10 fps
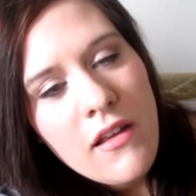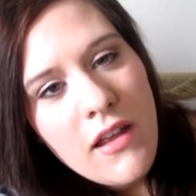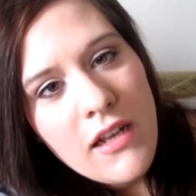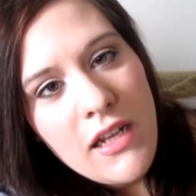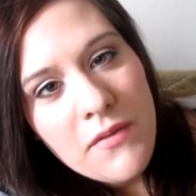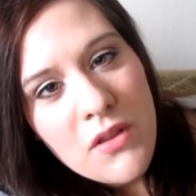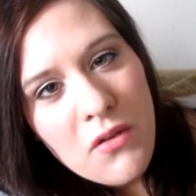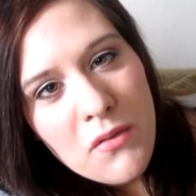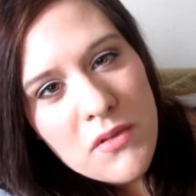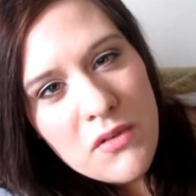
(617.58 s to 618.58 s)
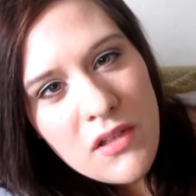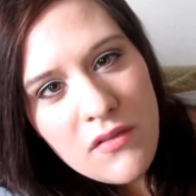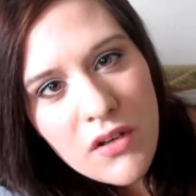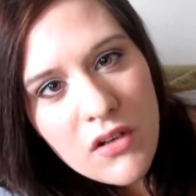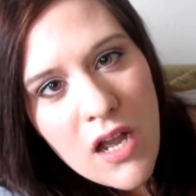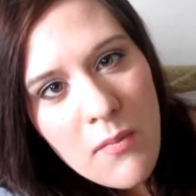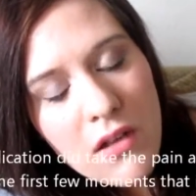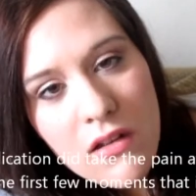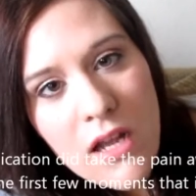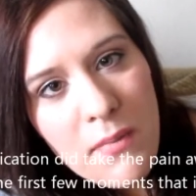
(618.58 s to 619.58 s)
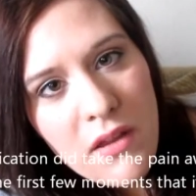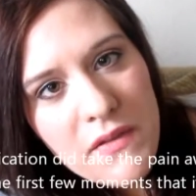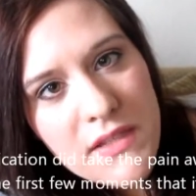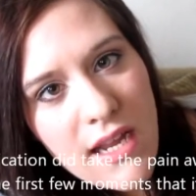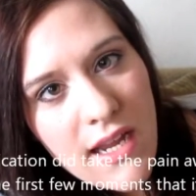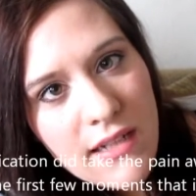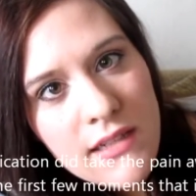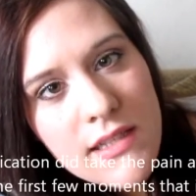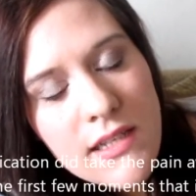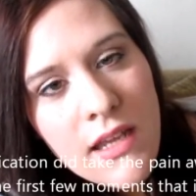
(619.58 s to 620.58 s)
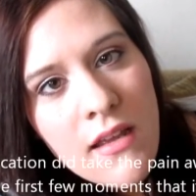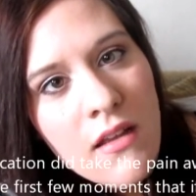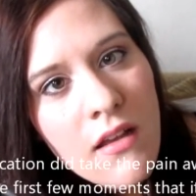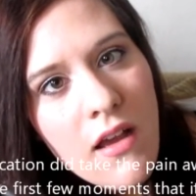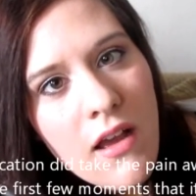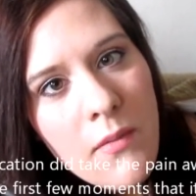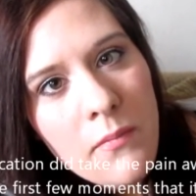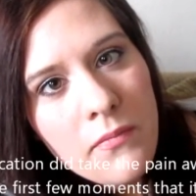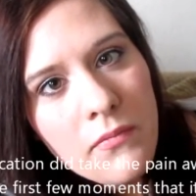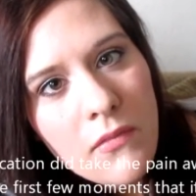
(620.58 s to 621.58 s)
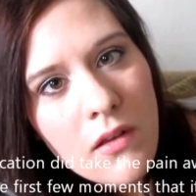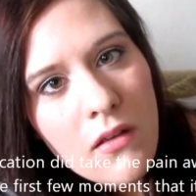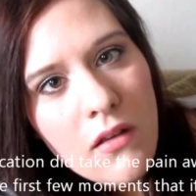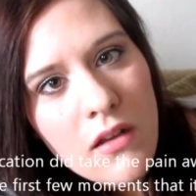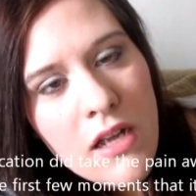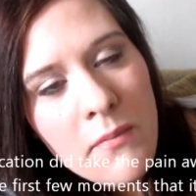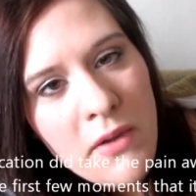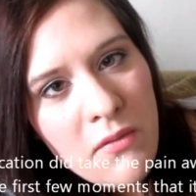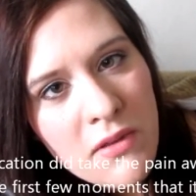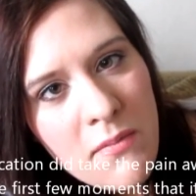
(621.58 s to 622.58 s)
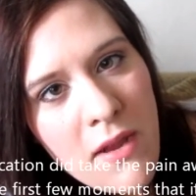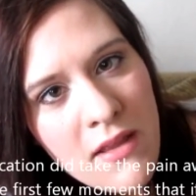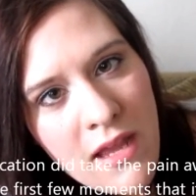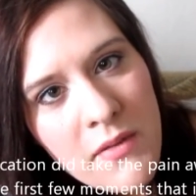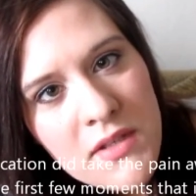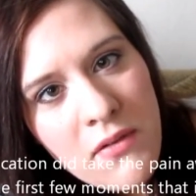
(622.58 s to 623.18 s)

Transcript: And even though it was only for a couple, a couple of seconds, um, accompanied with the pain that I was